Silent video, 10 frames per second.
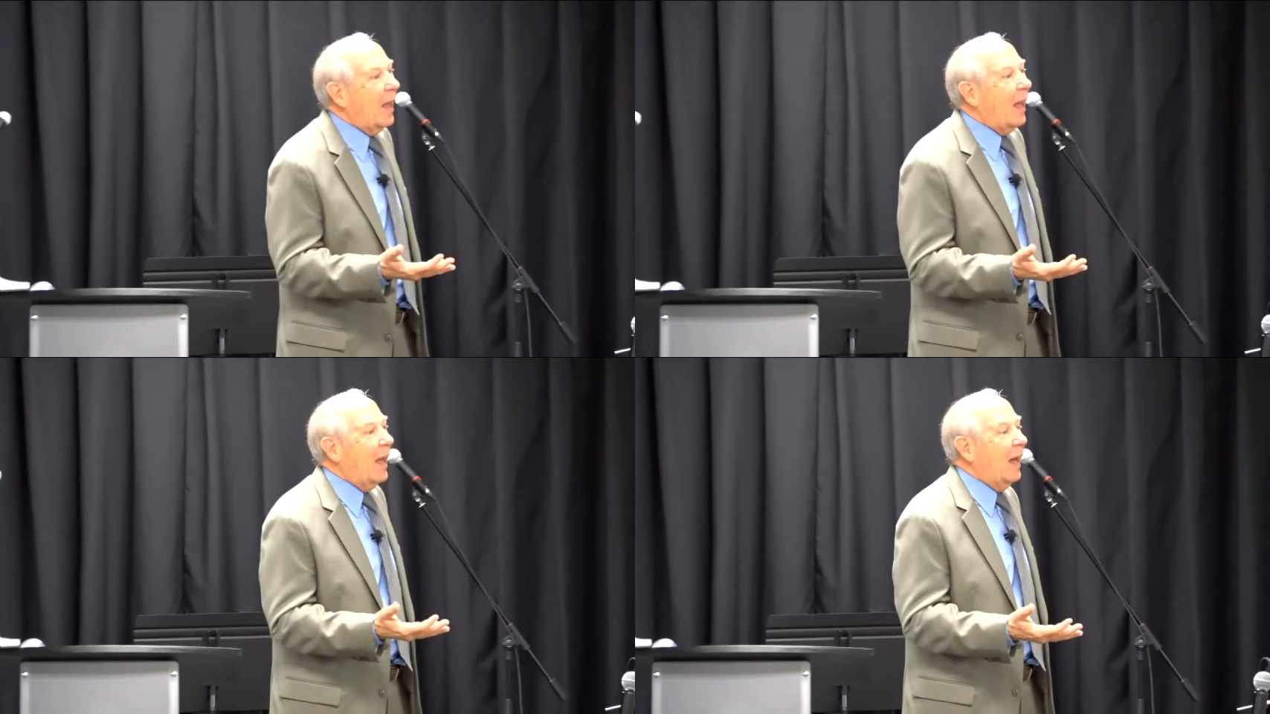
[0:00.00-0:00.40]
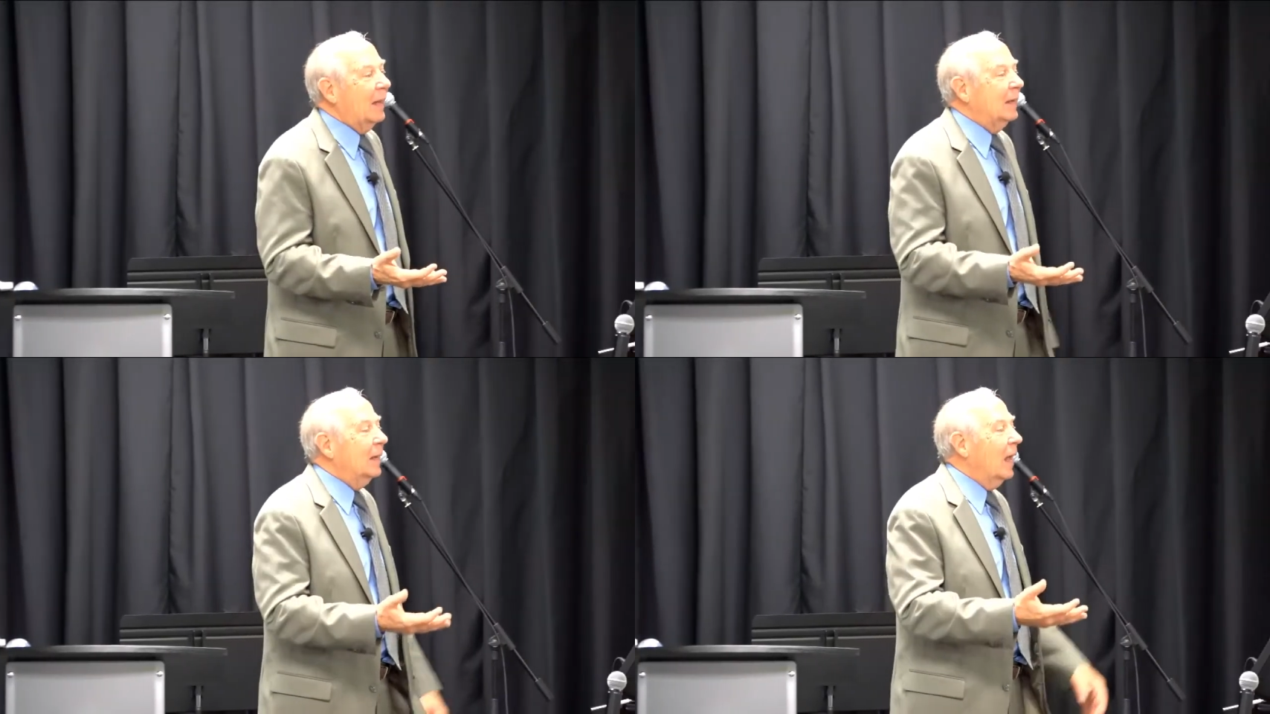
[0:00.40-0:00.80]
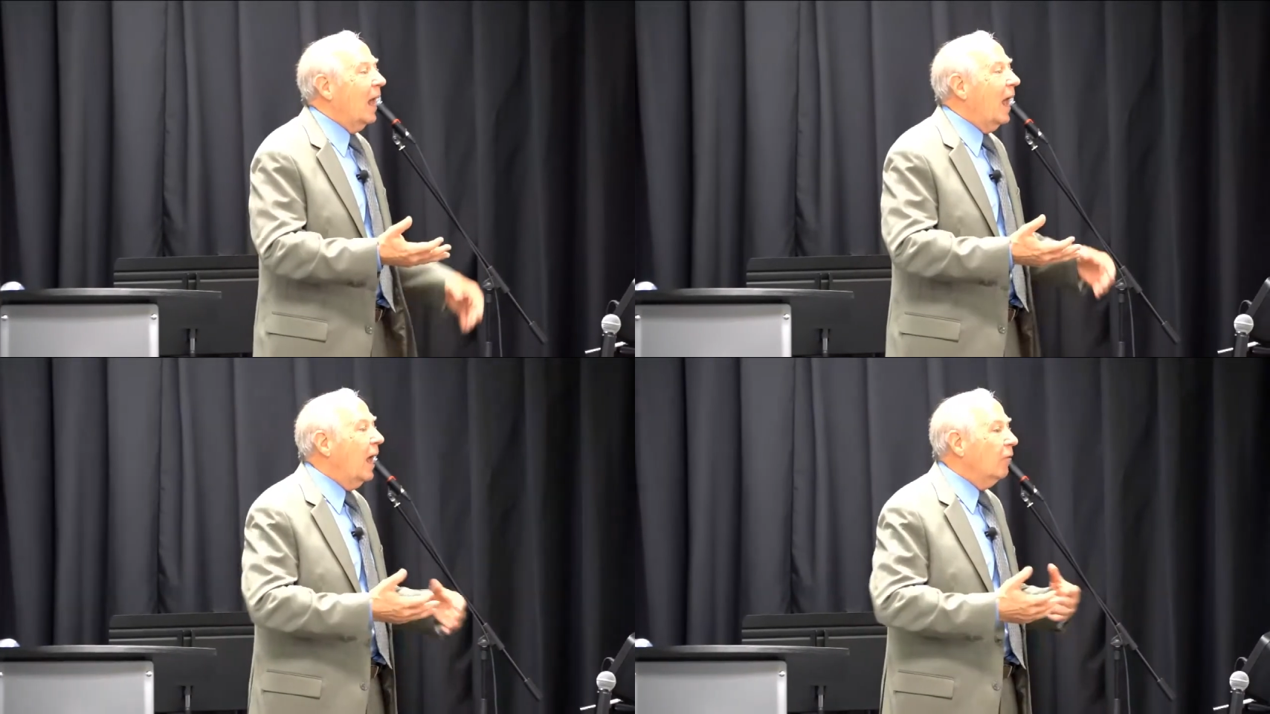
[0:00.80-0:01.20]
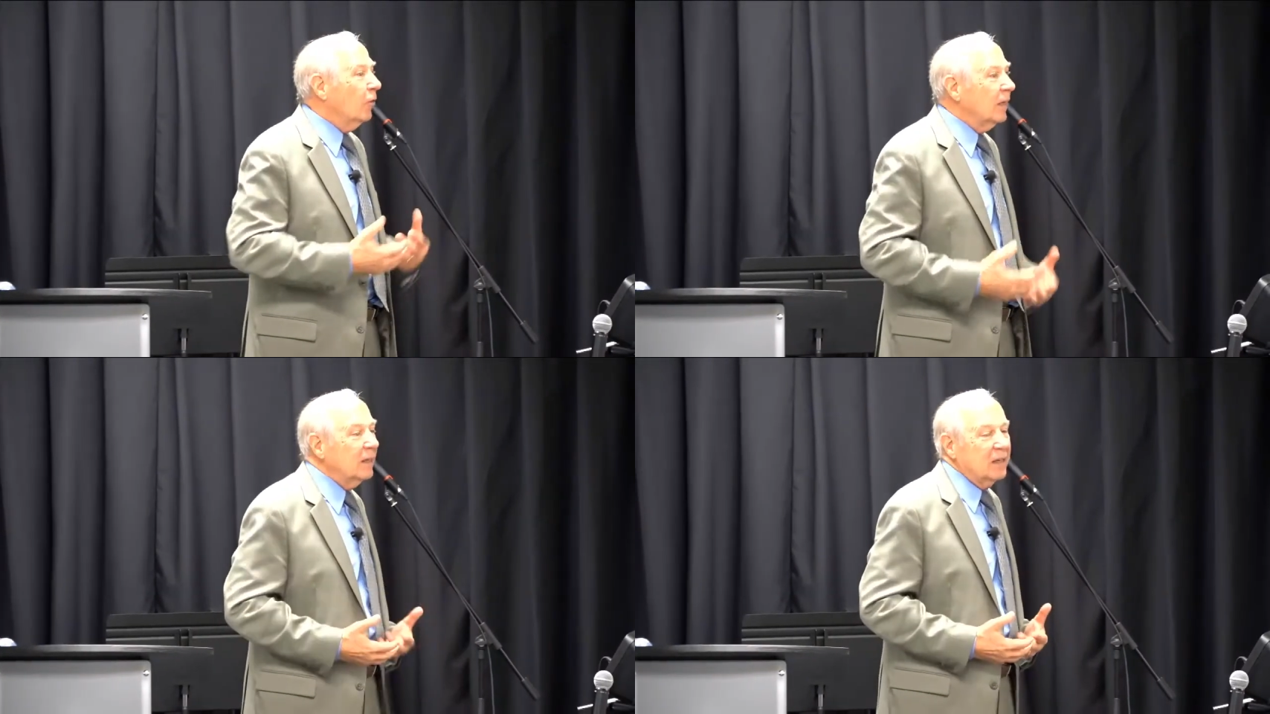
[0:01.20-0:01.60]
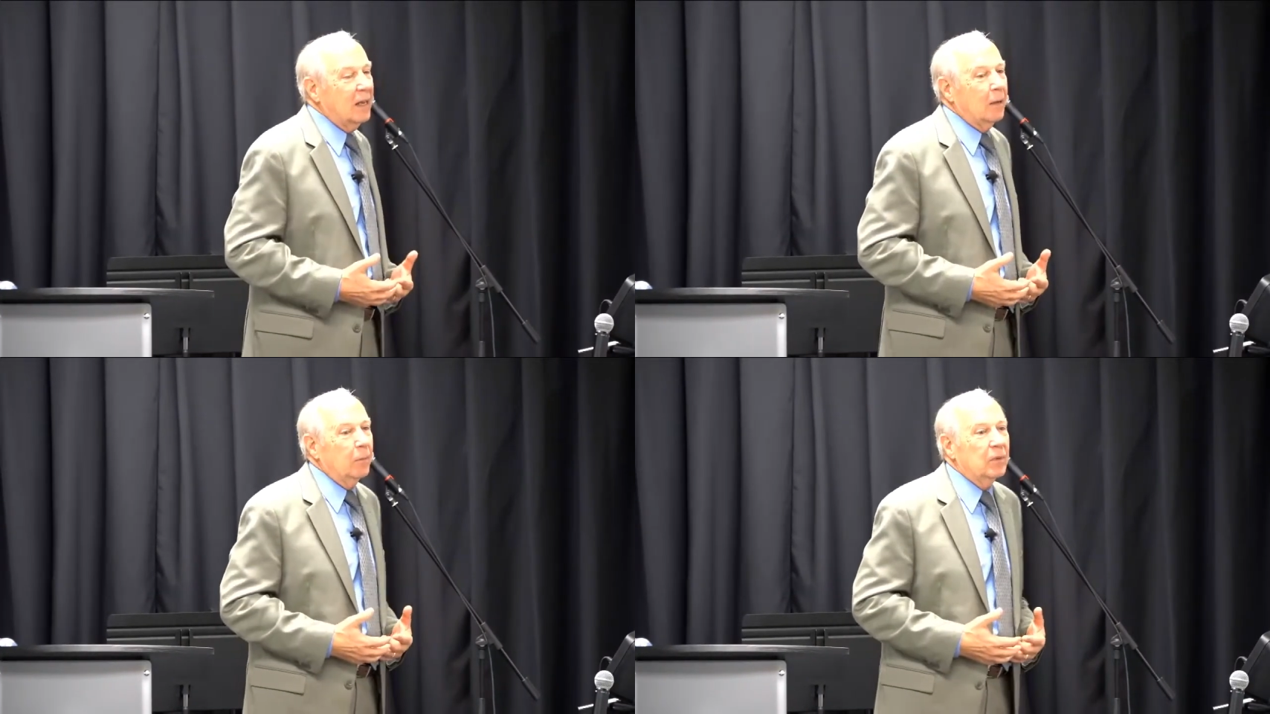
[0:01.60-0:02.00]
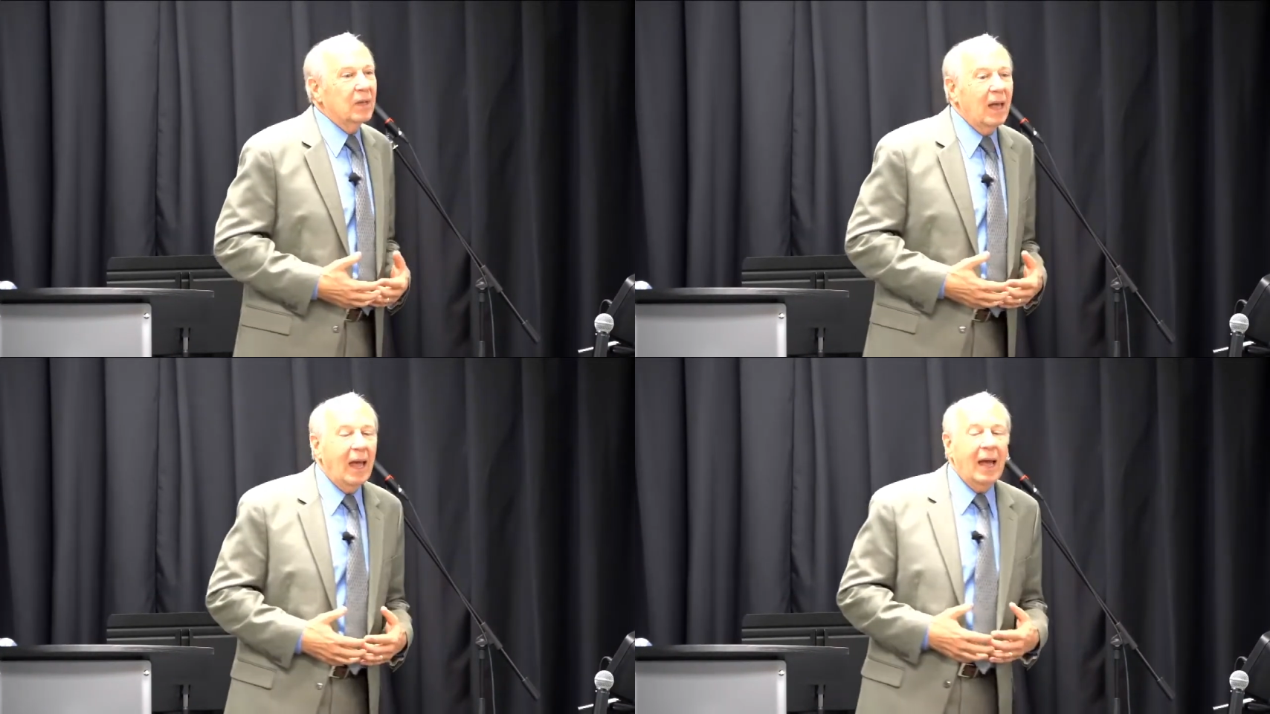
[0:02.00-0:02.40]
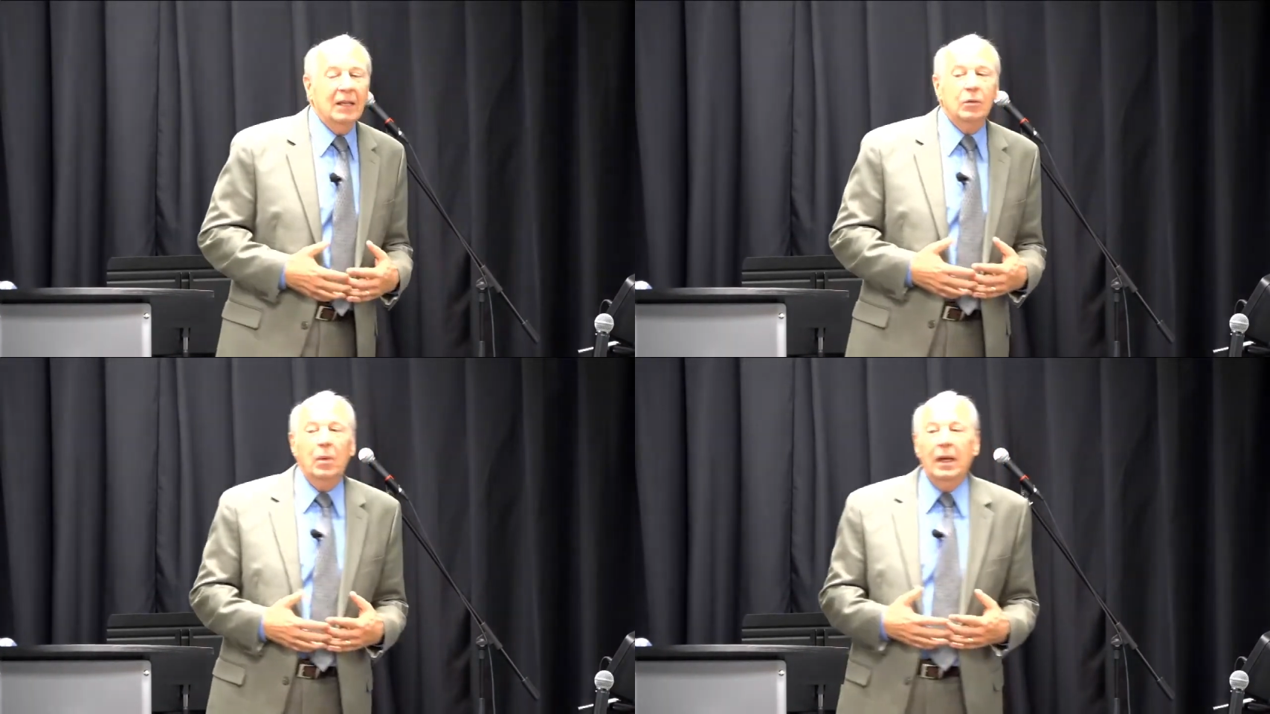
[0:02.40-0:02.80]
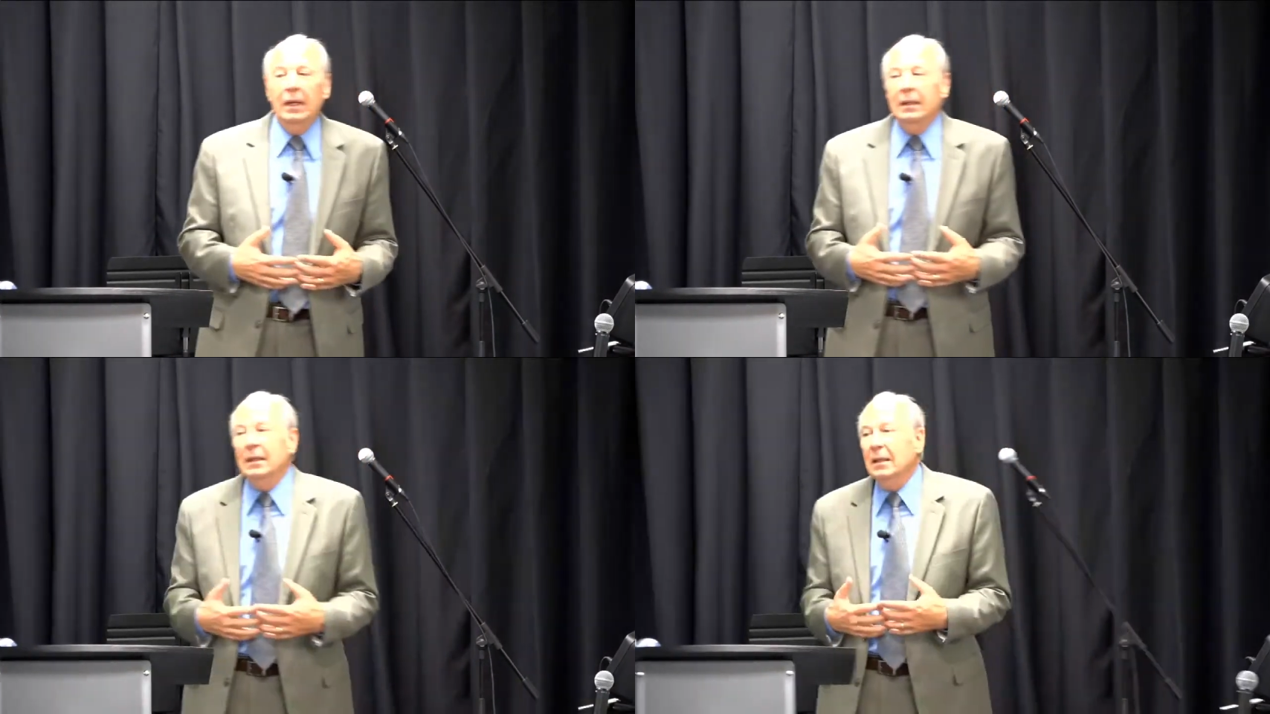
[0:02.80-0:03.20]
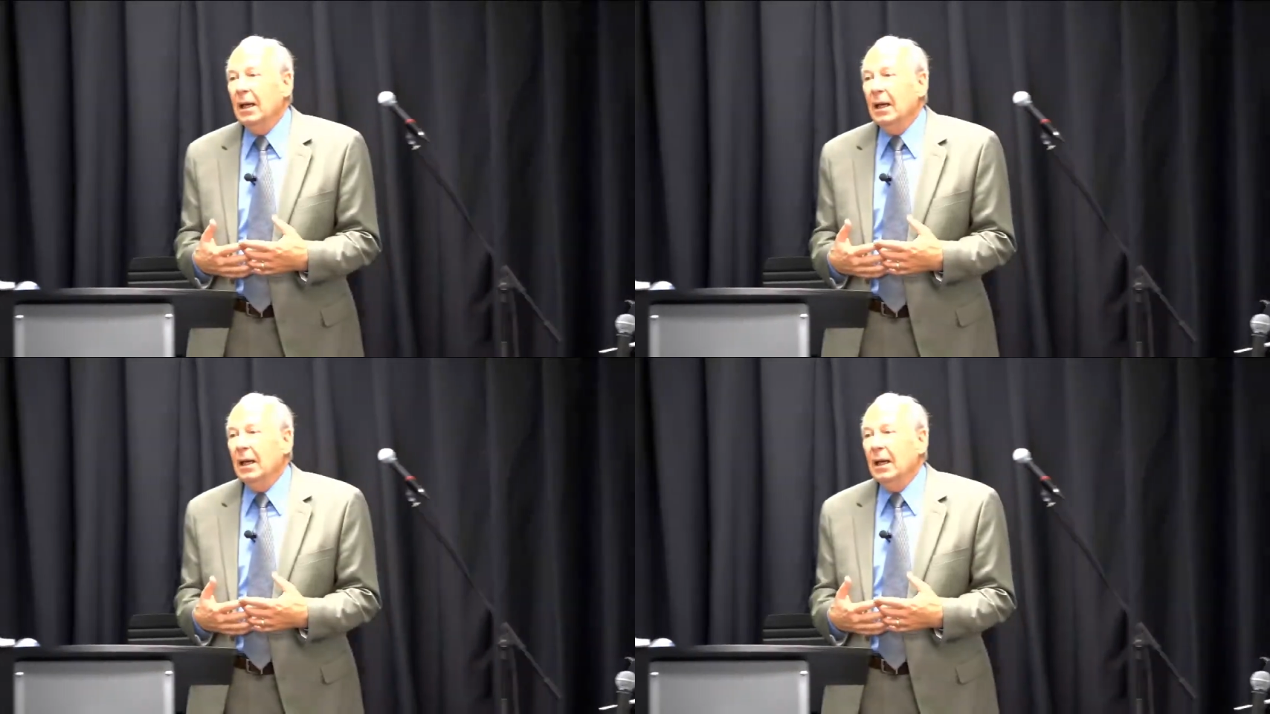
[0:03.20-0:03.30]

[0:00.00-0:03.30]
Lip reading: And every attempt has been